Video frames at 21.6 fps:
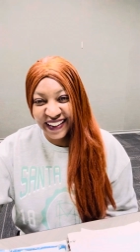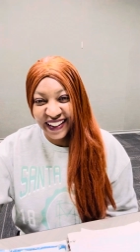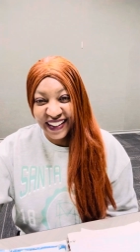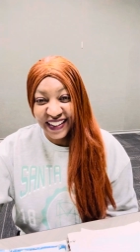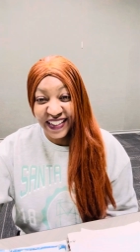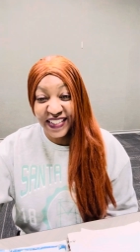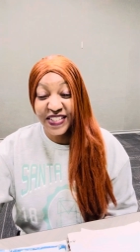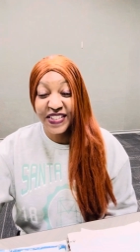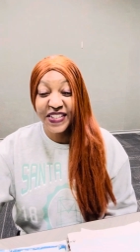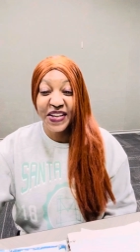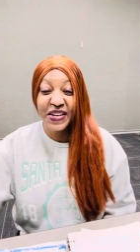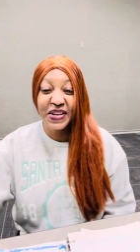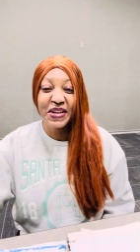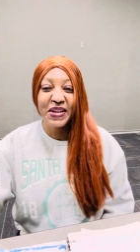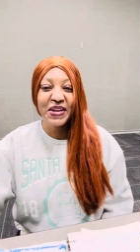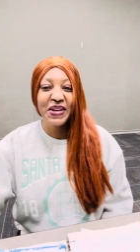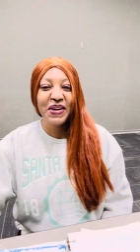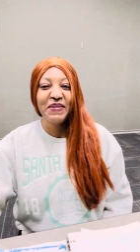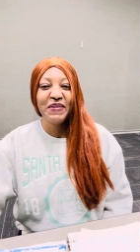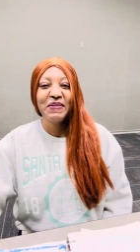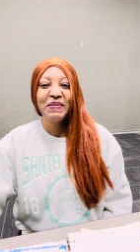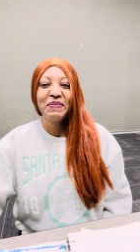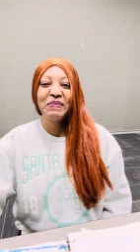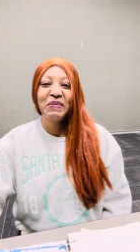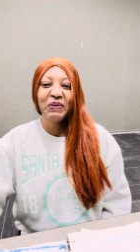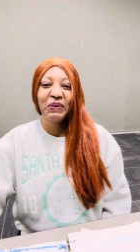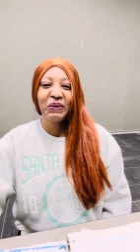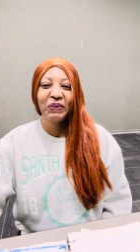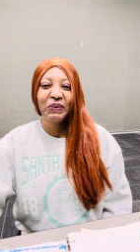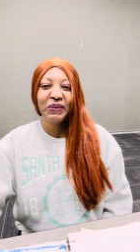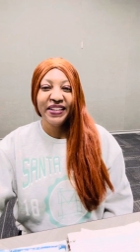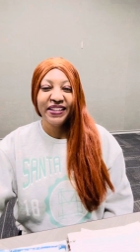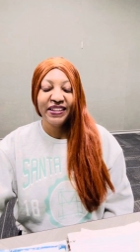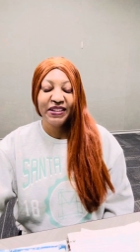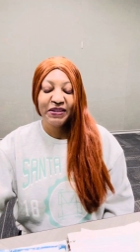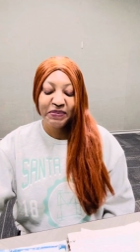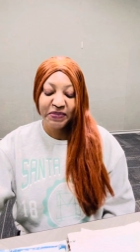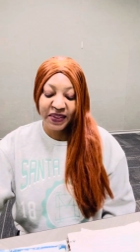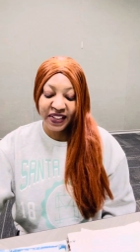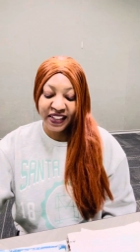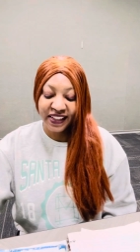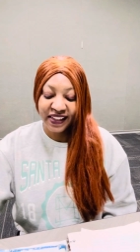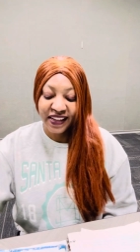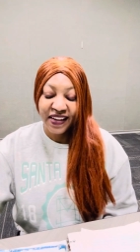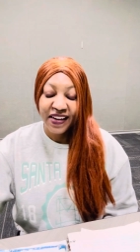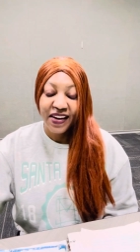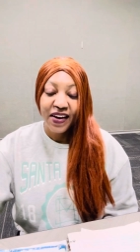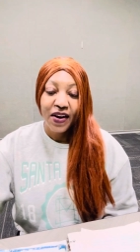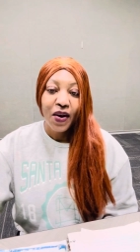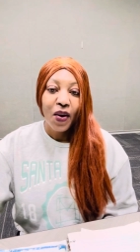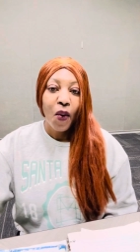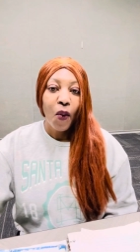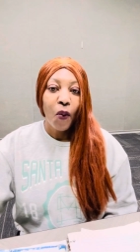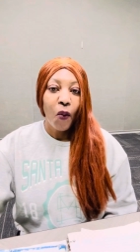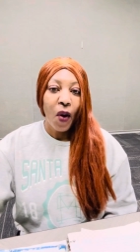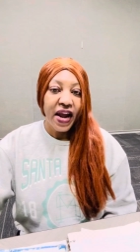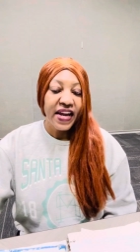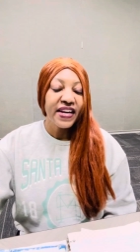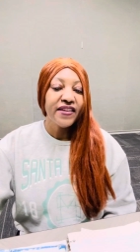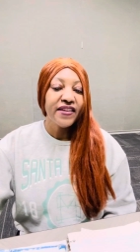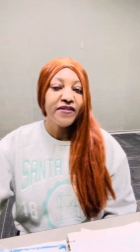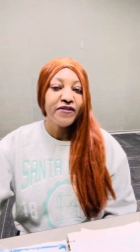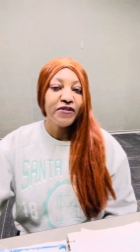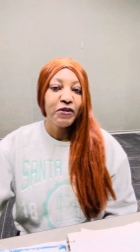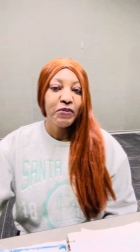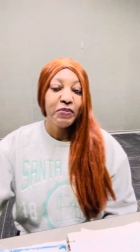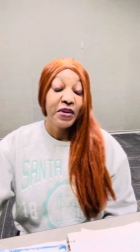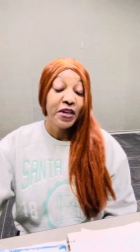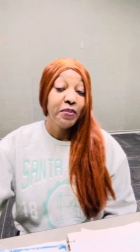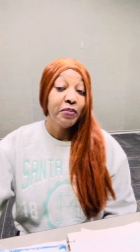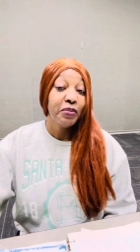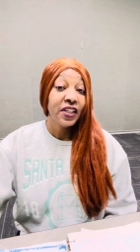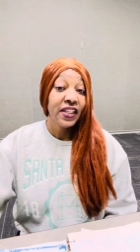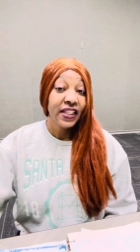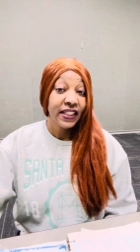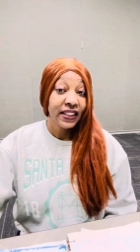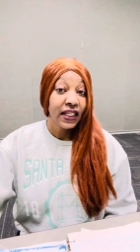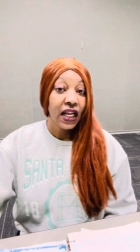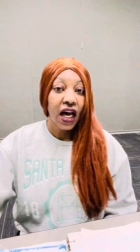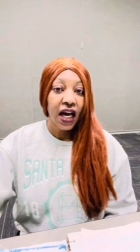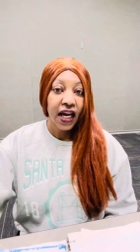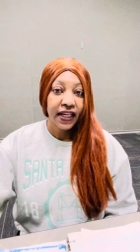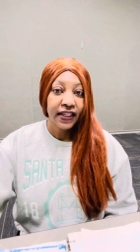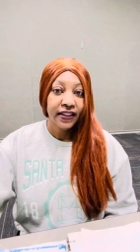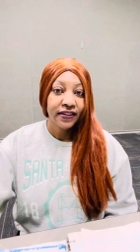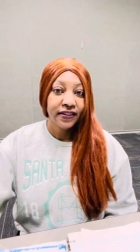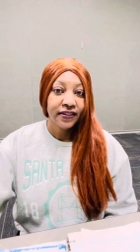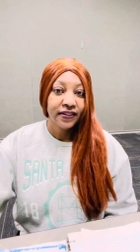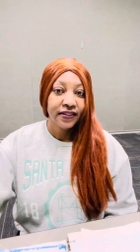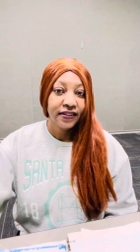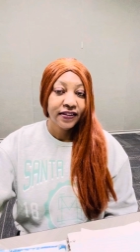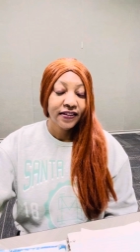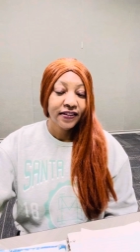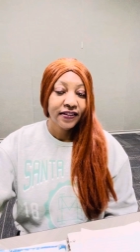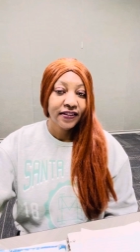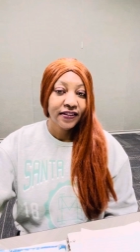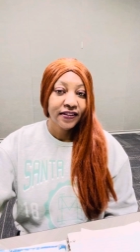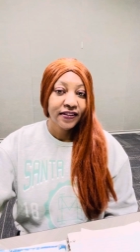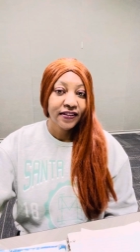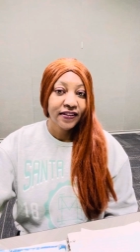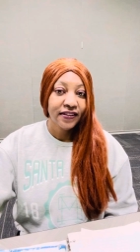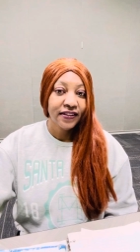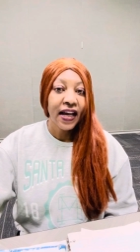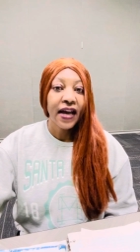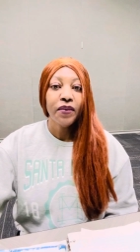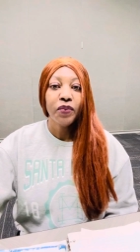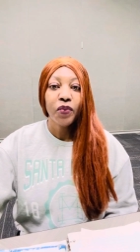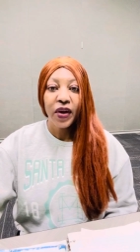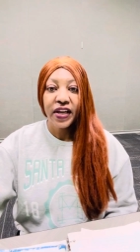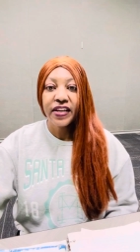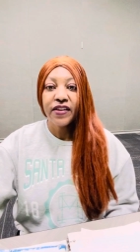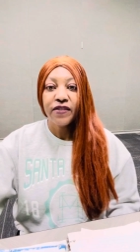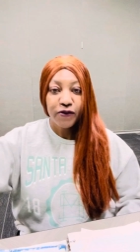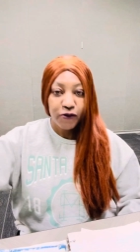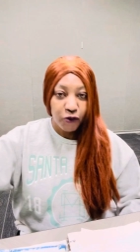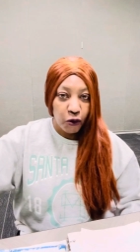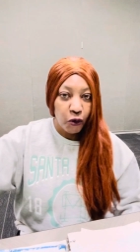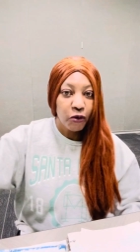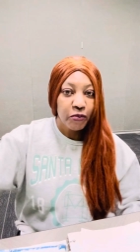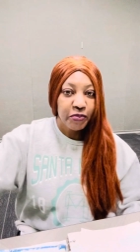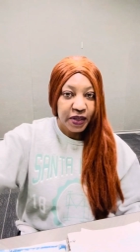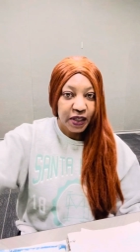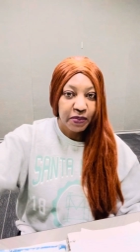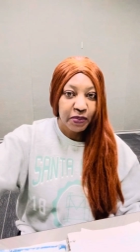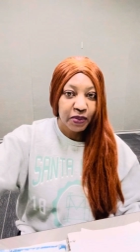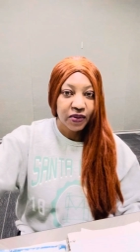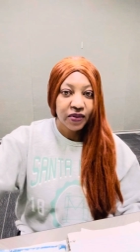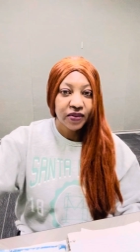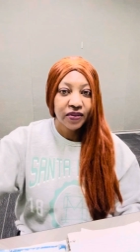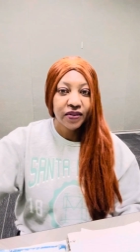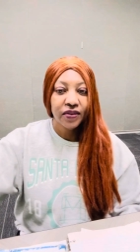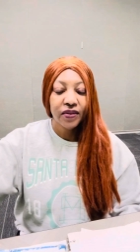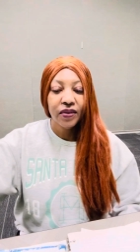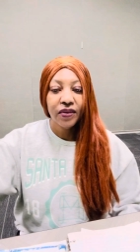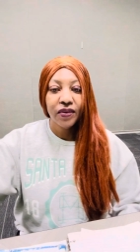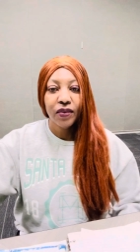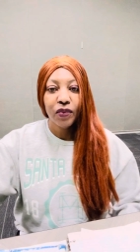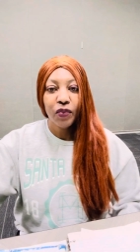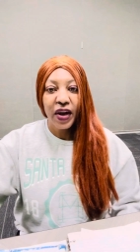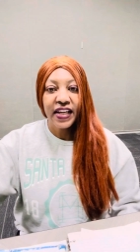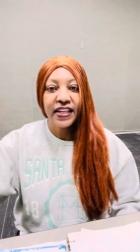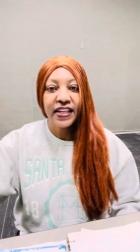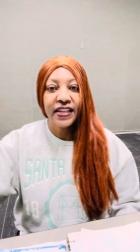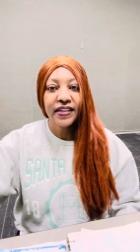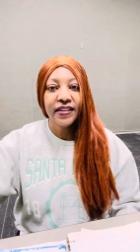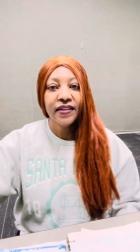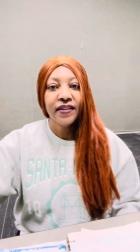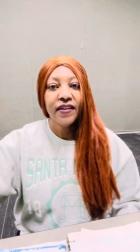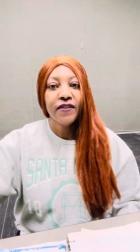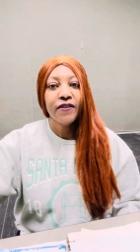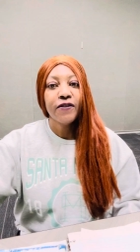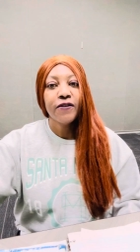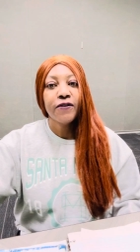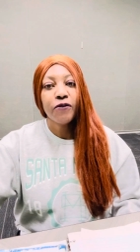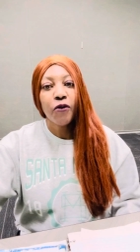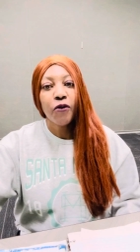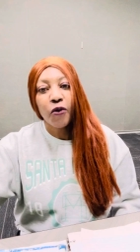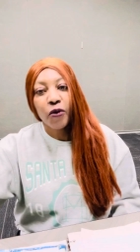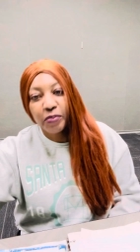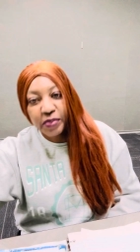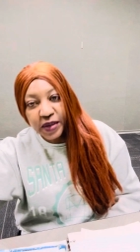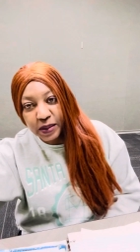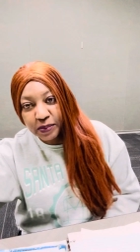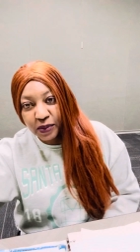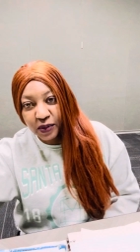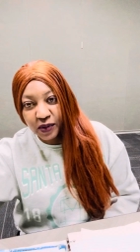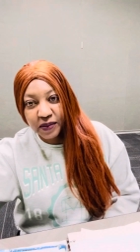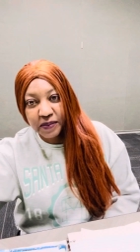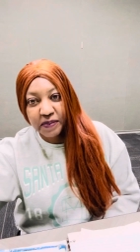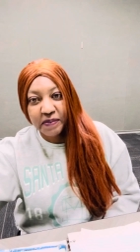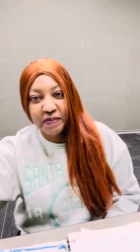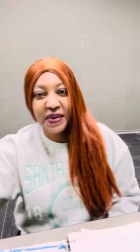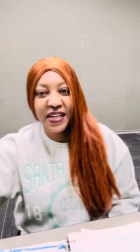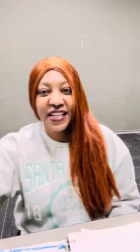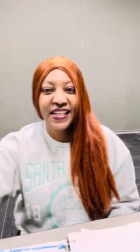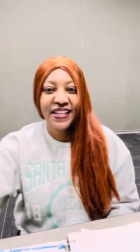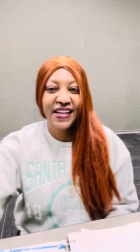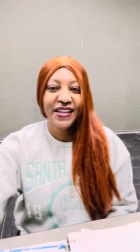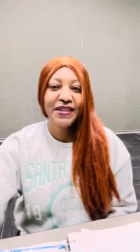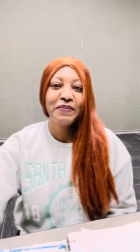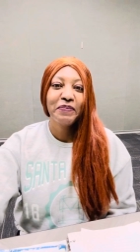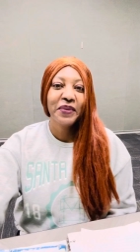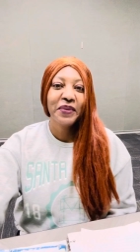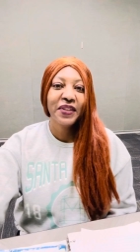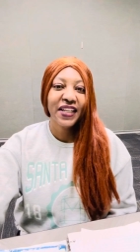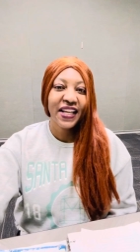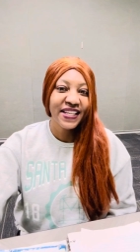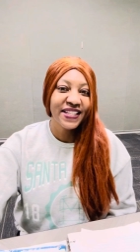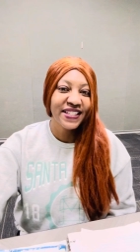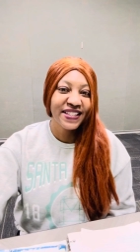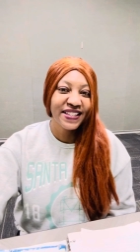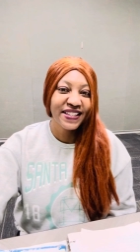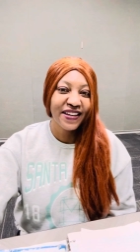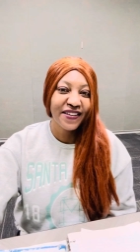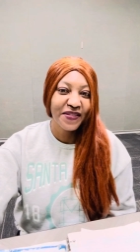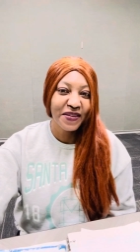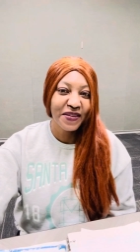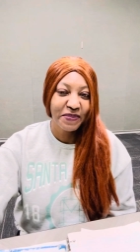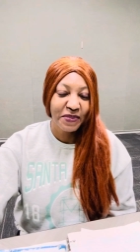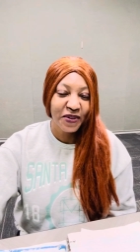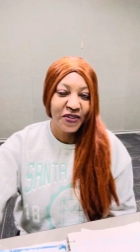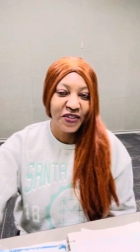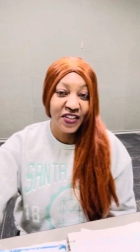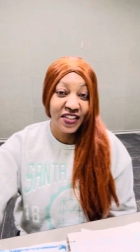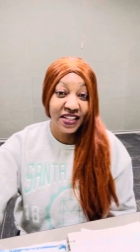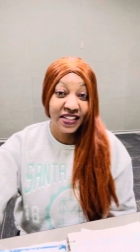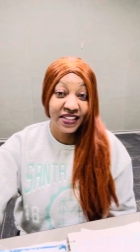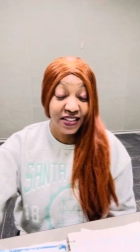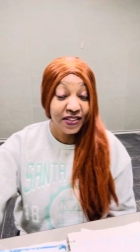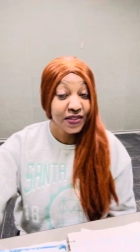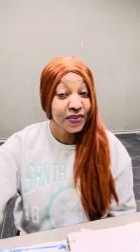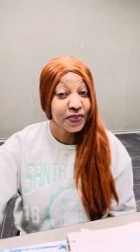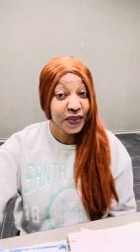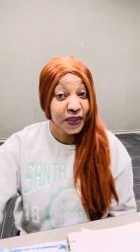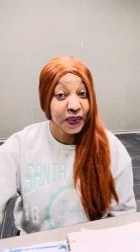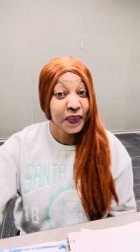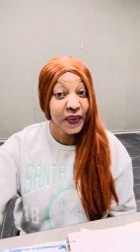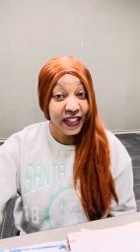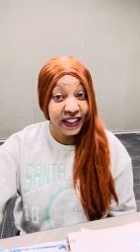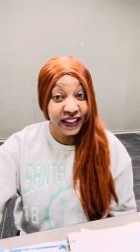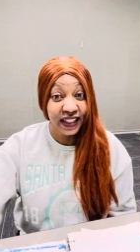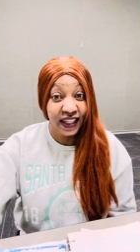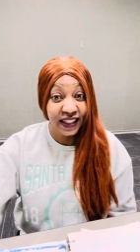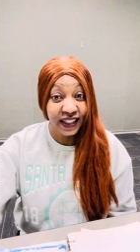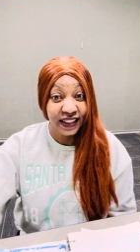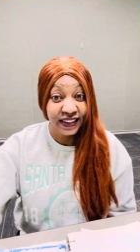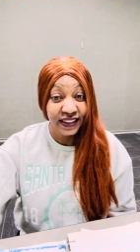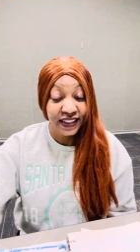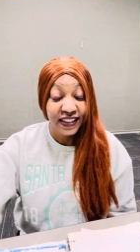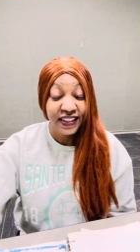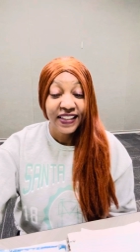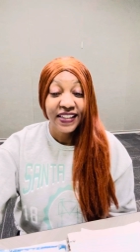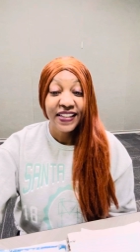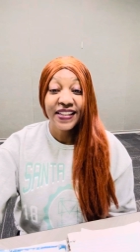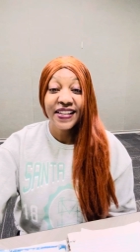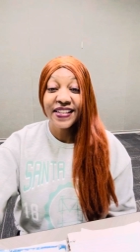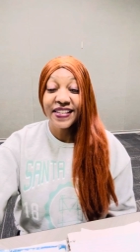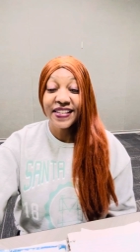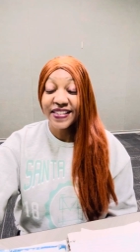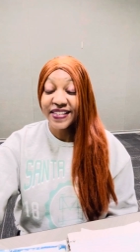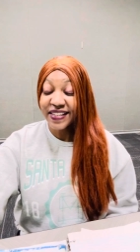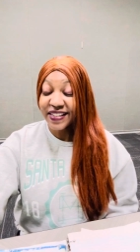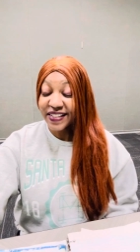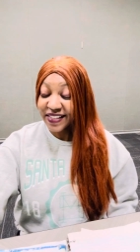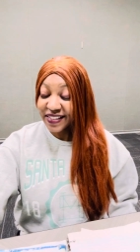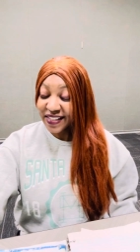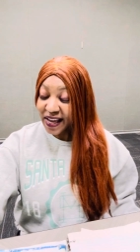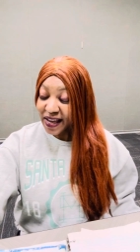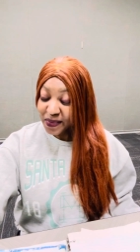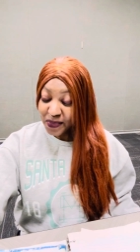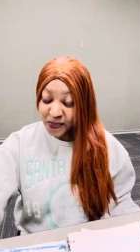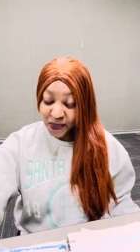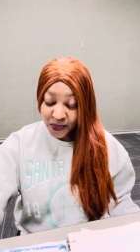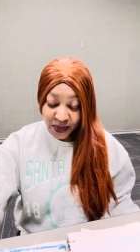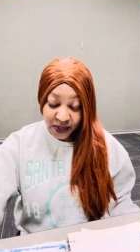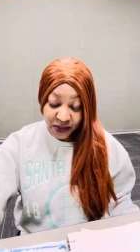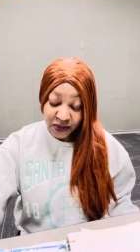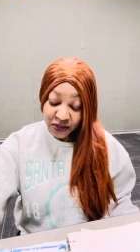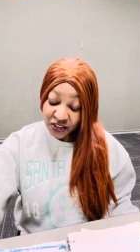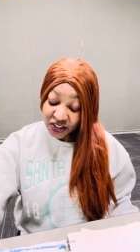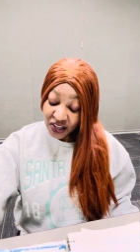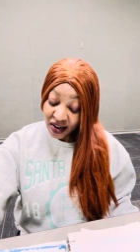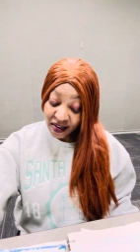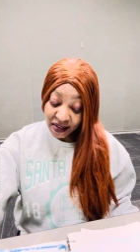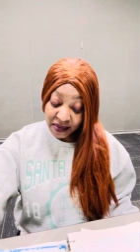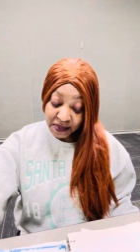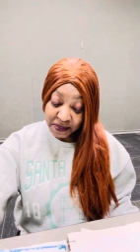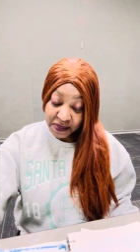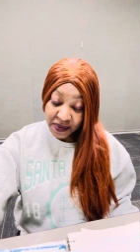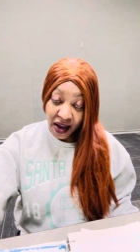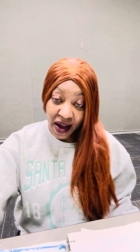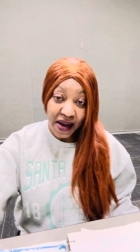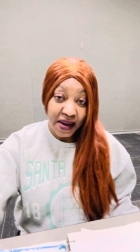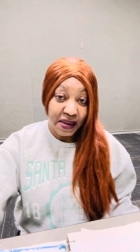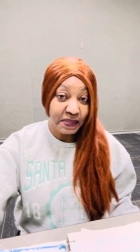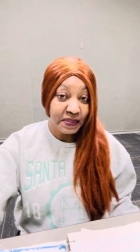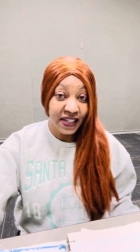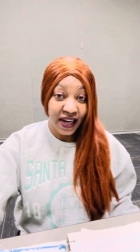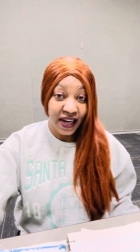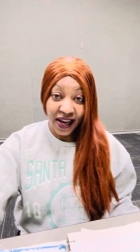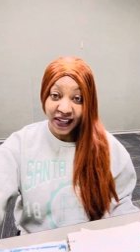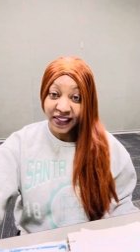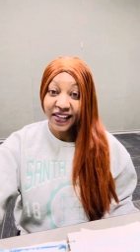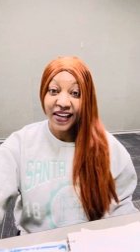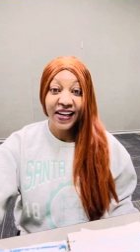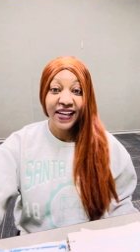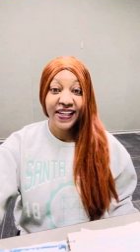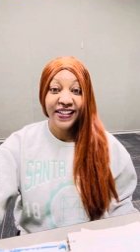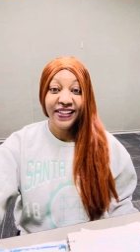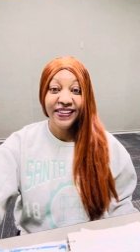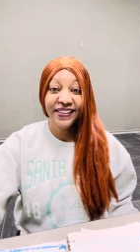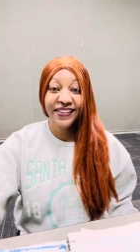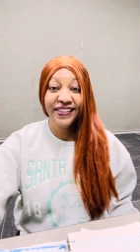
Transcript: this is getting even more weird, but waiting for people in line. Not waiting for people, waiting for people, meaning in place of the person that doesn't want to wait in line. This is a real job. I am not lying.